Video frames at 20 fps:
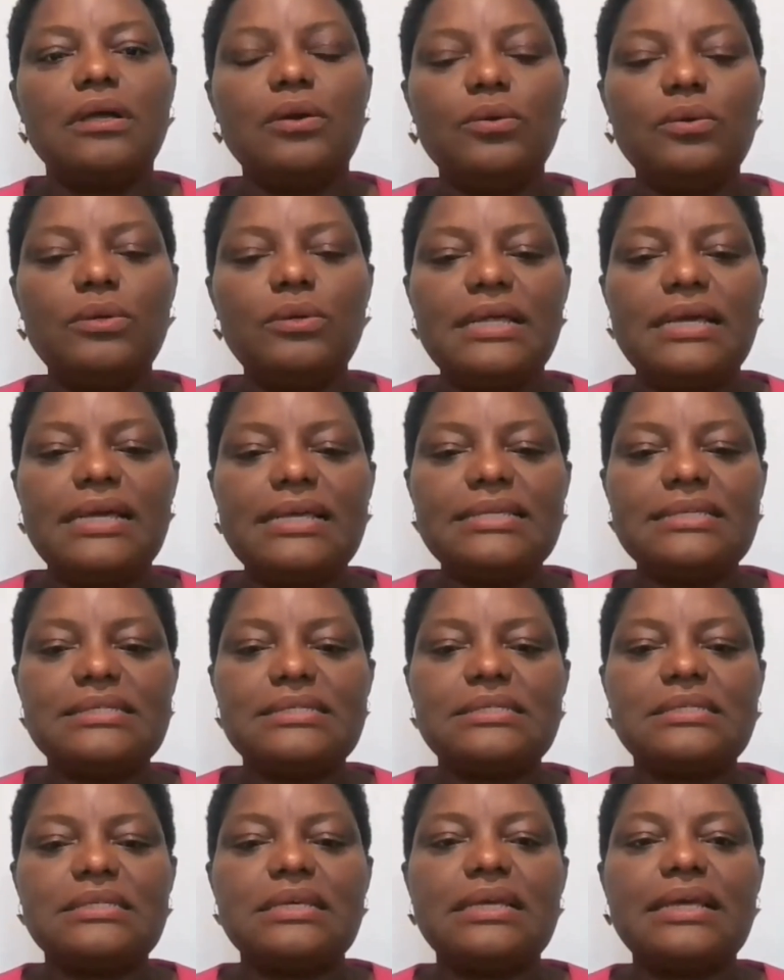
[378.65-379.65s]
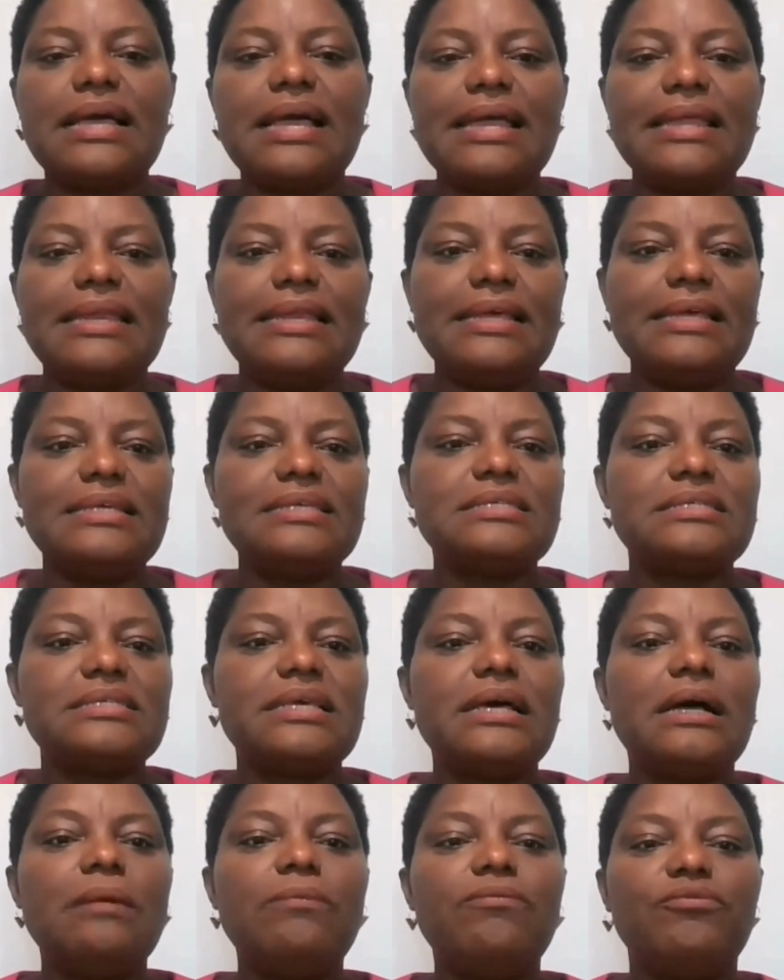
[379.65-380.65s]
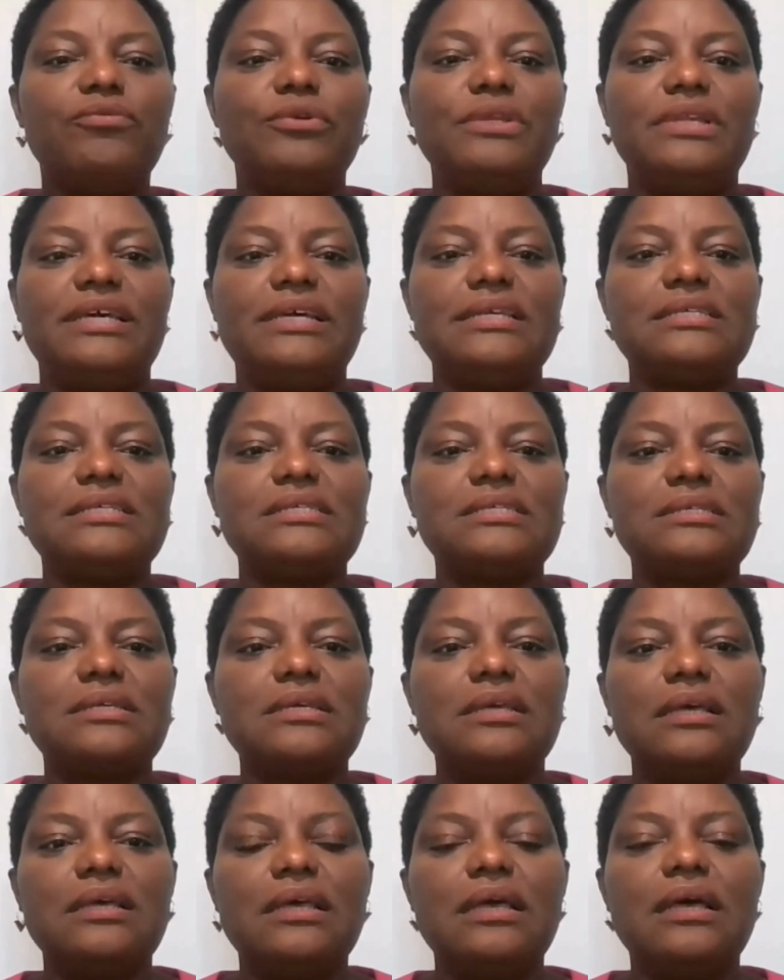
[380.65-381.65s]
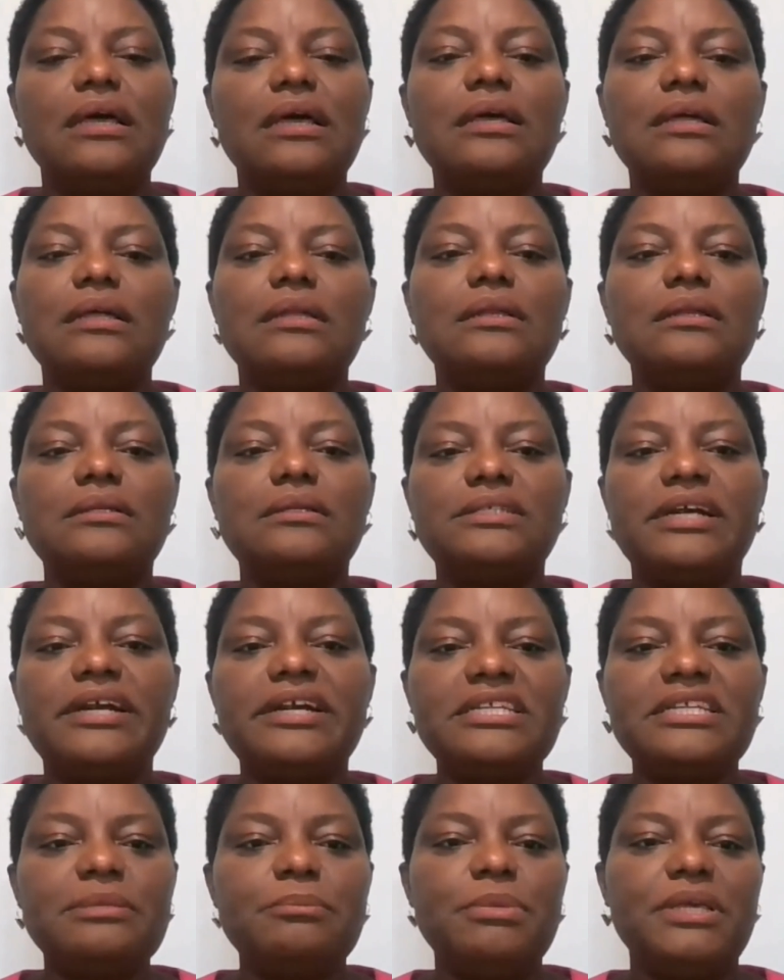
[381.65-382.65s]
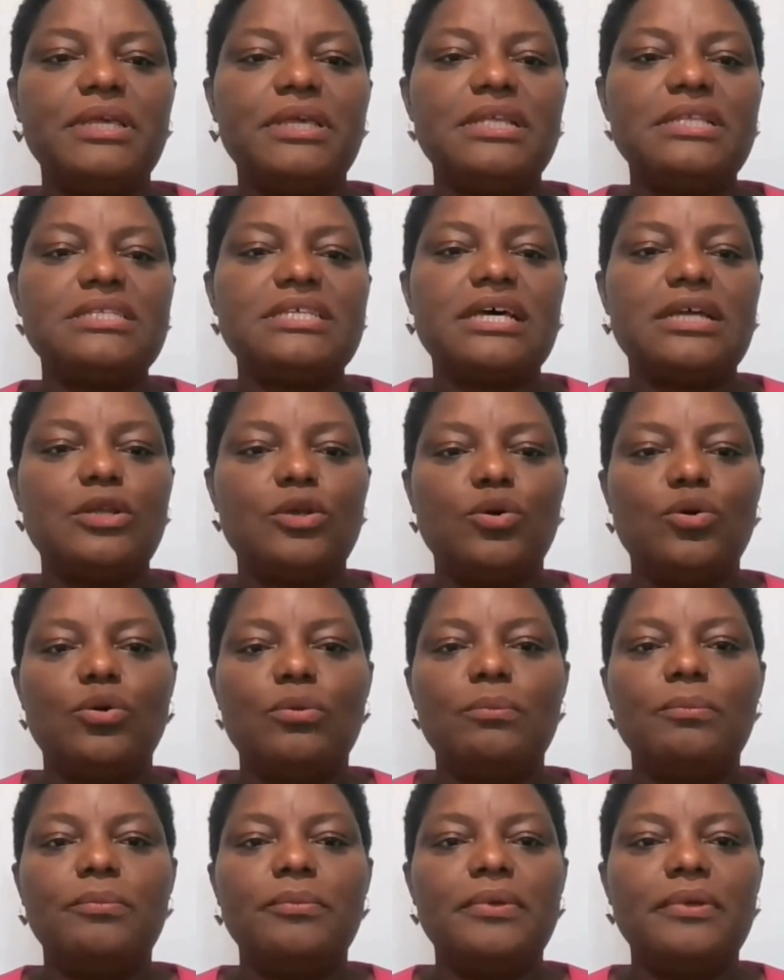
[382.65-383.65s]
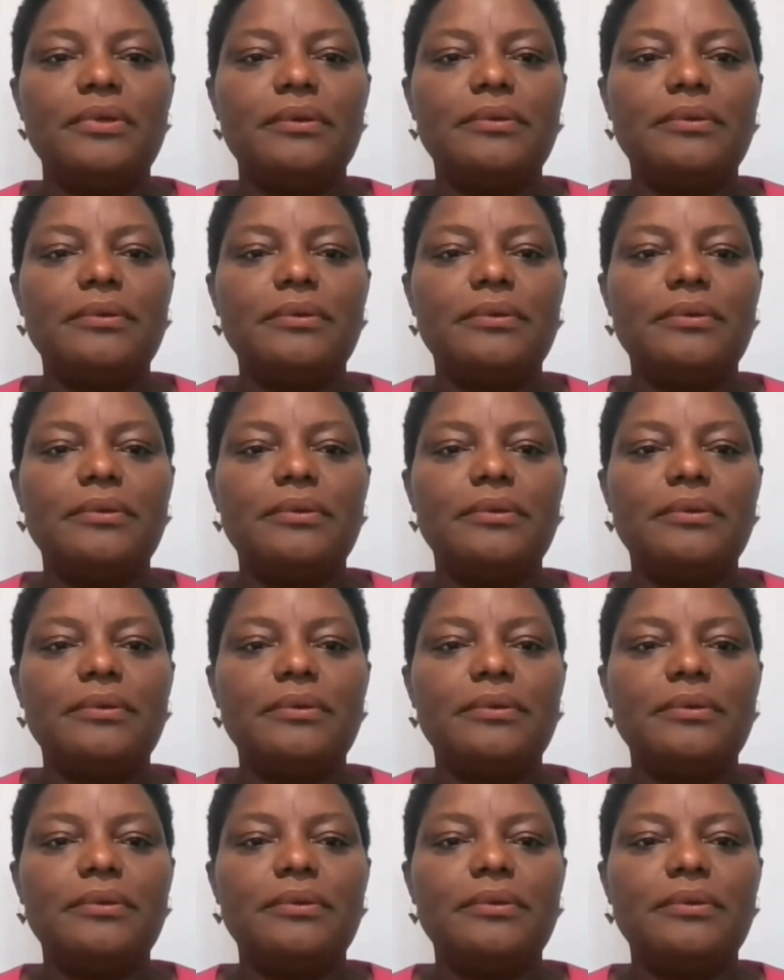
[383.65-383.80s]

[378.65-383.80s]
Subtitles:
goodness, kindness, helpfulness, charity begins at home.